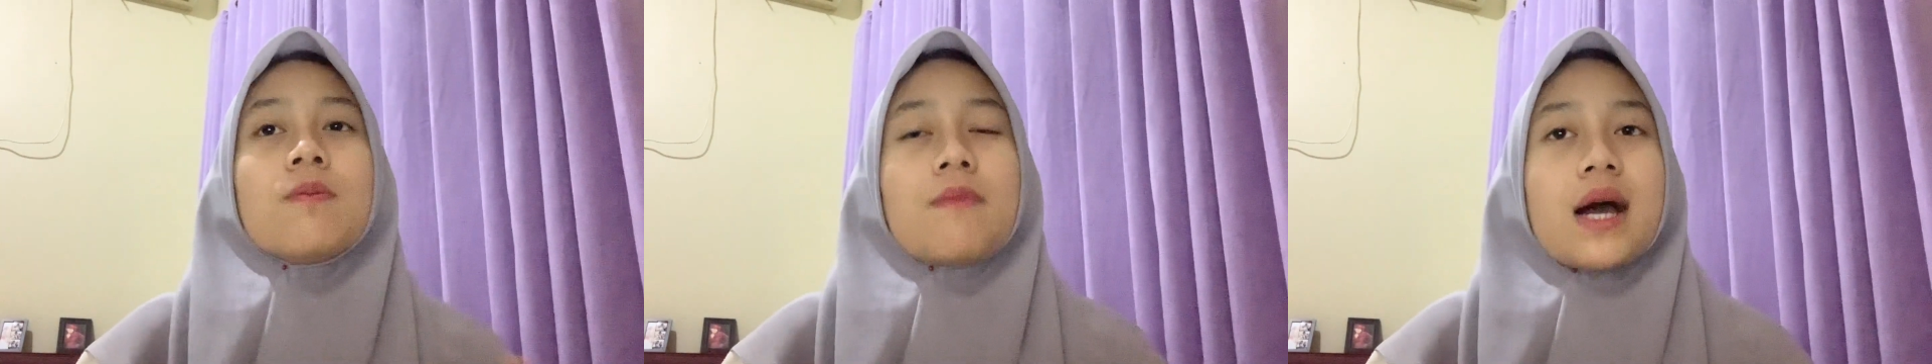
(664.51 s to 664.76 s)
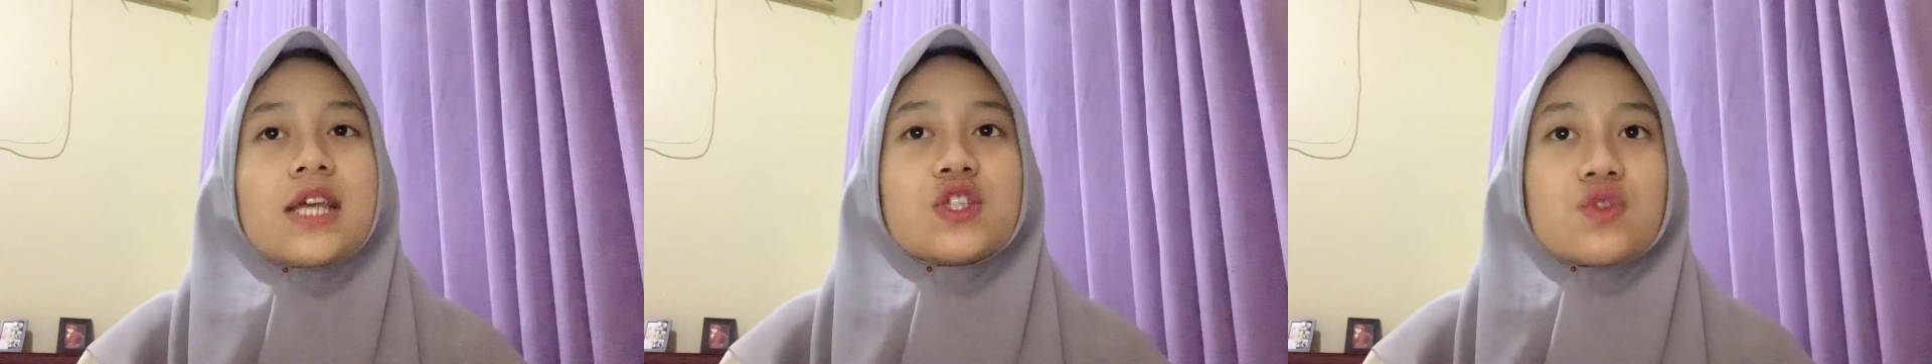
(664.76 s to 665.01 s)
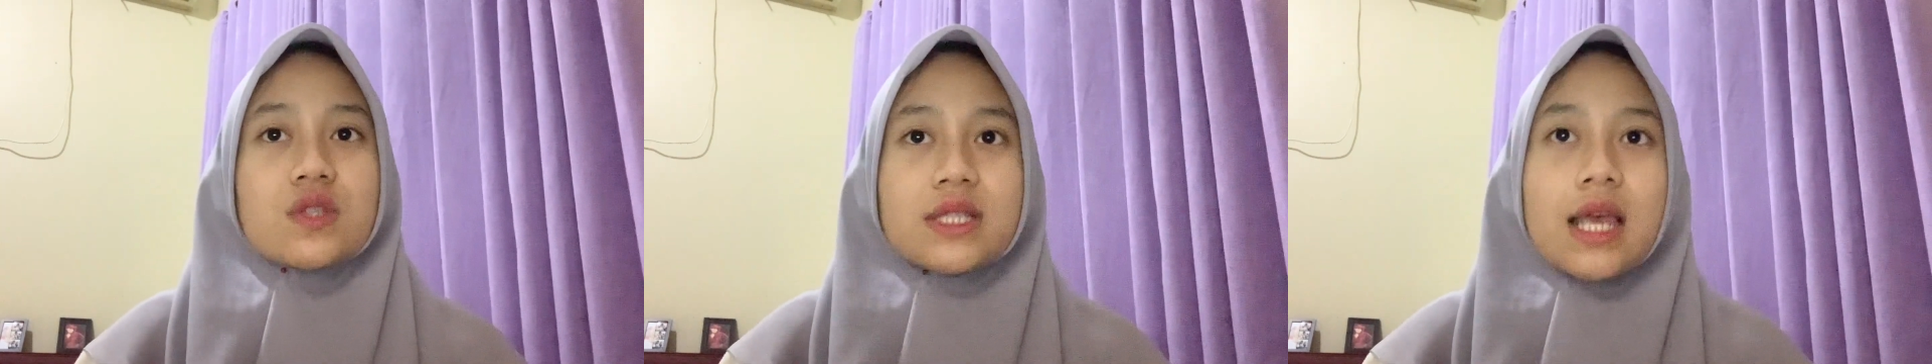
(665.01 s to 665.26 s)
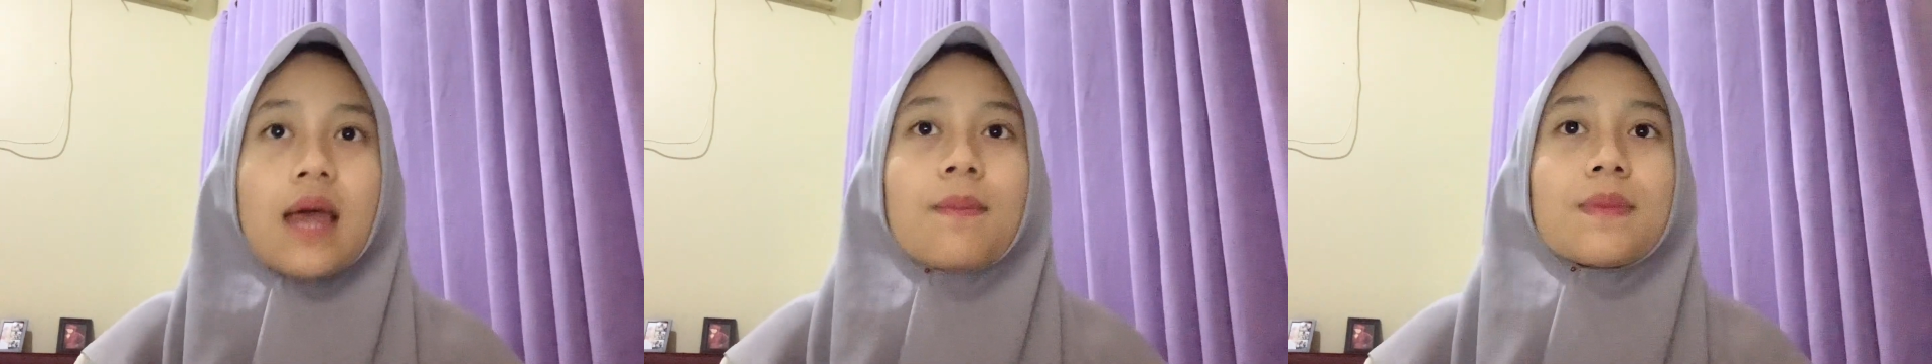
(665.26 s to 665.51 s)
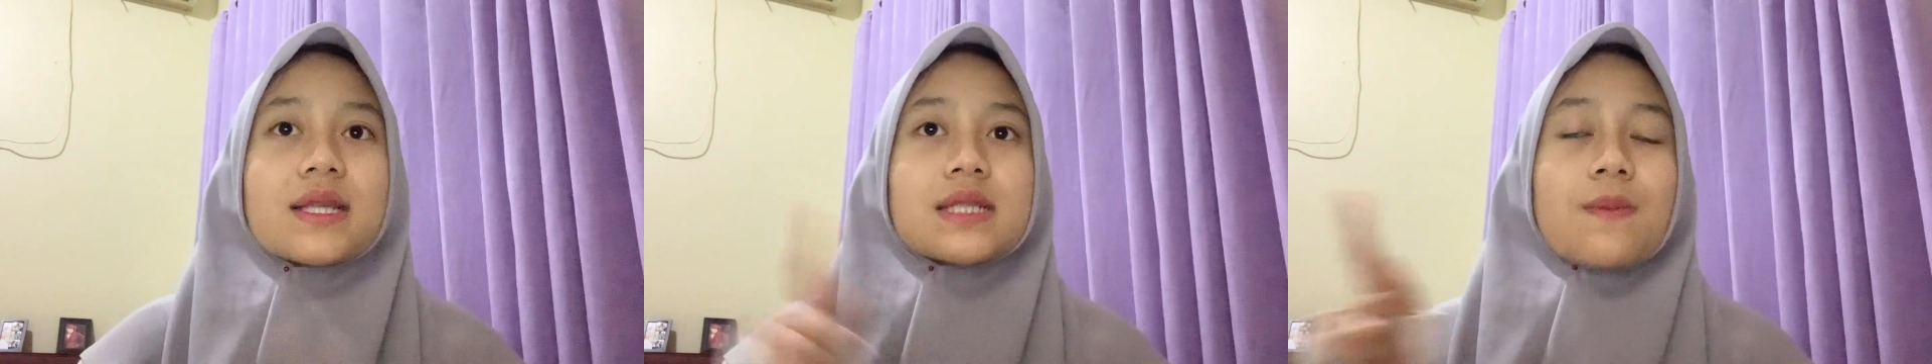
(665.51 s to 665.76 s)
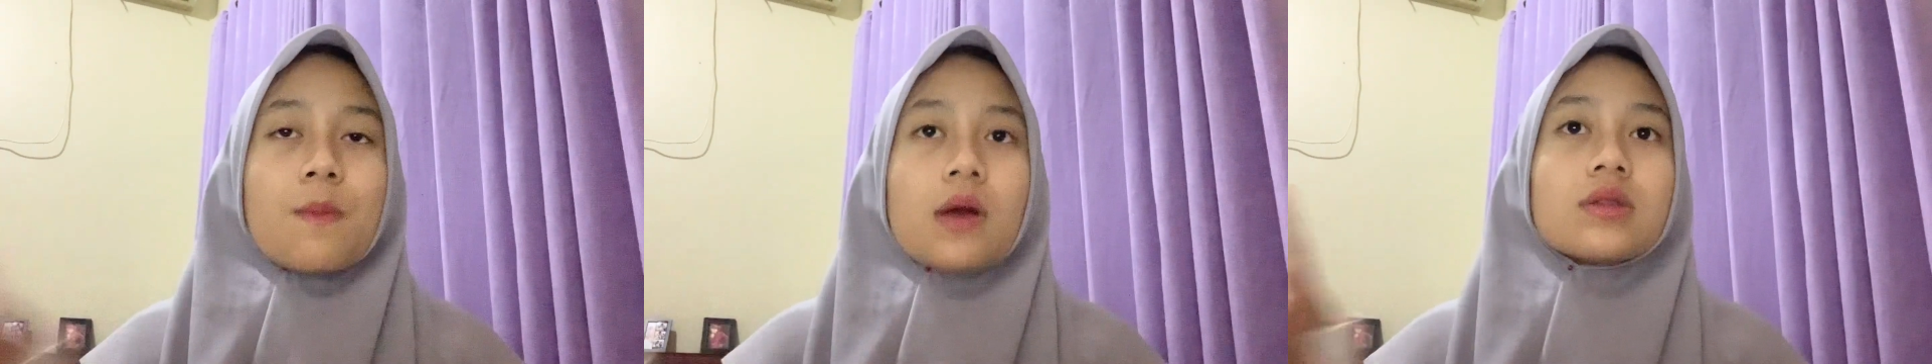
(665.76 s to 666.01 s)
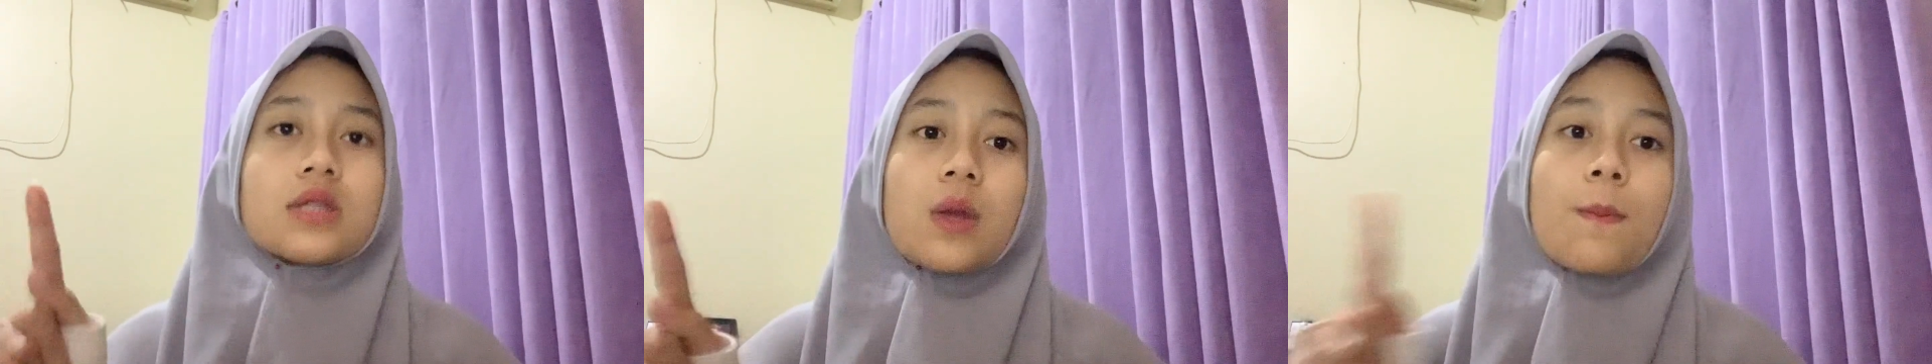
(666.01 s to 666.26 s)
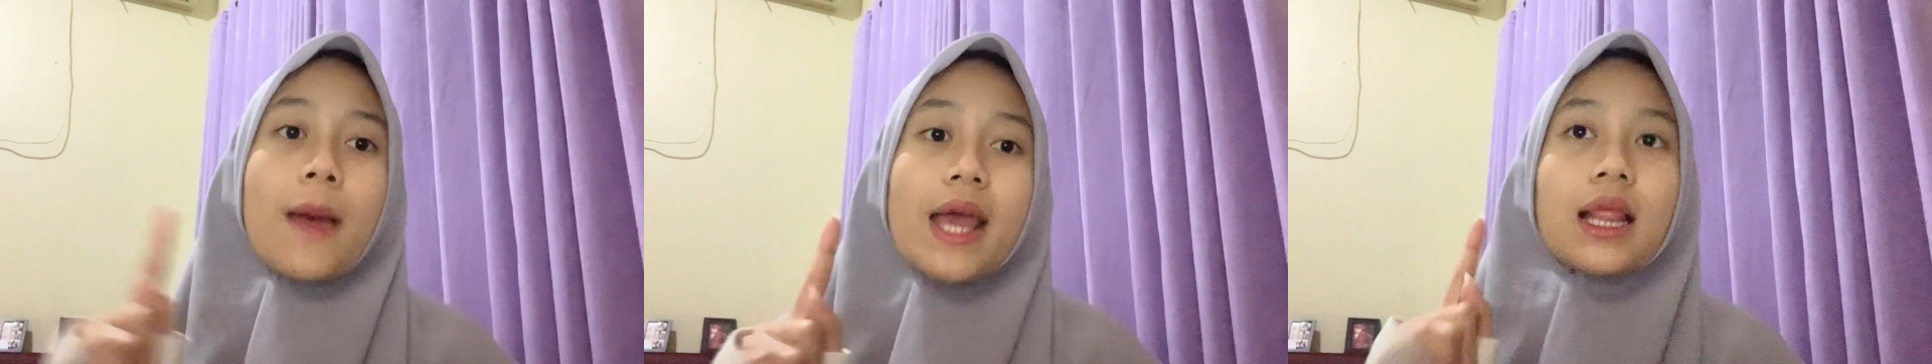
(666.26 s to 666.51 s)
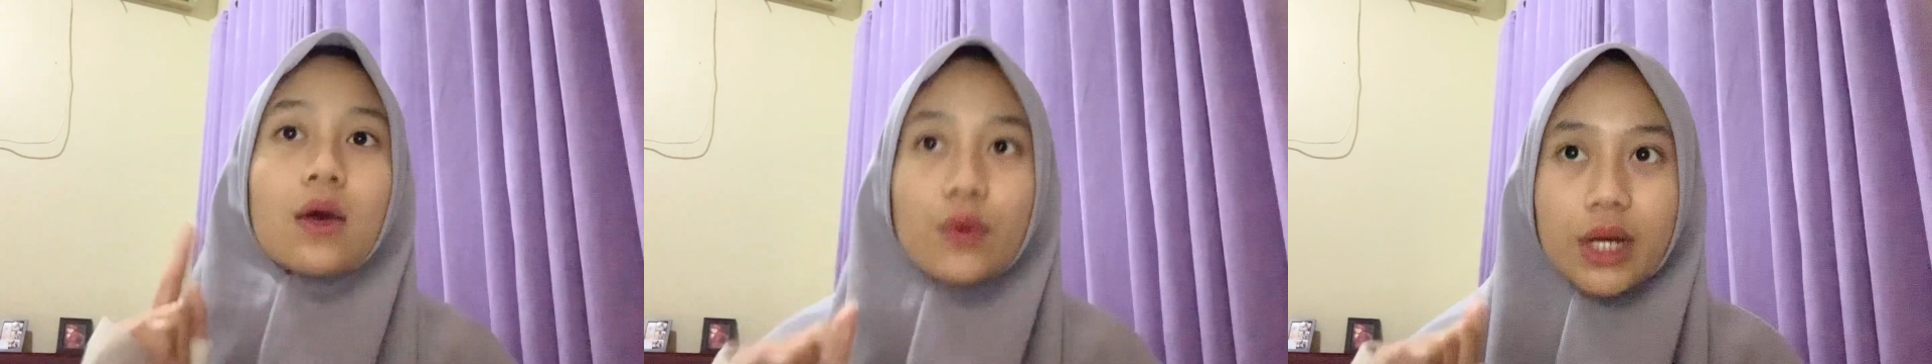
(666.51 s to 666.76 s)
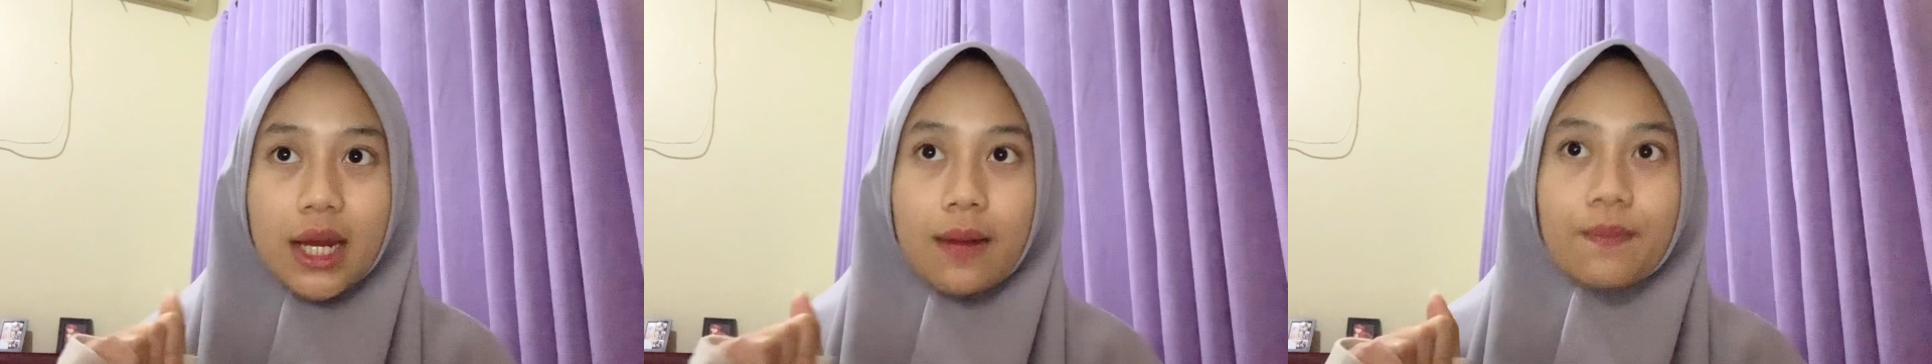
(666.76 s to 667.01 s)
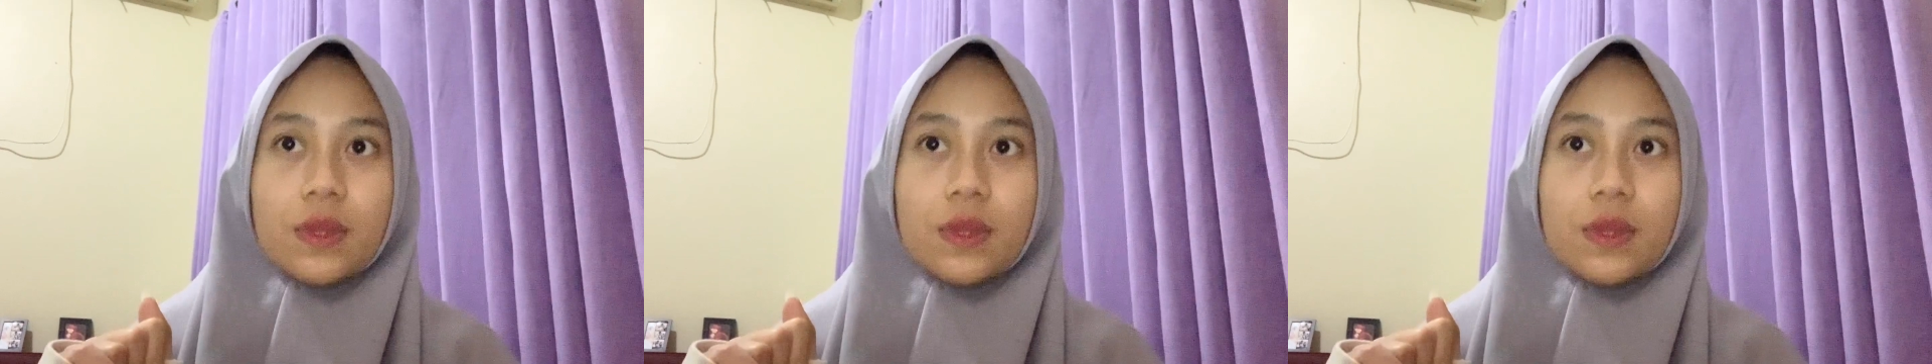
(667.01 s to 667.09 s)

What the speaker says: by Suzanne plus amount done by Laurie.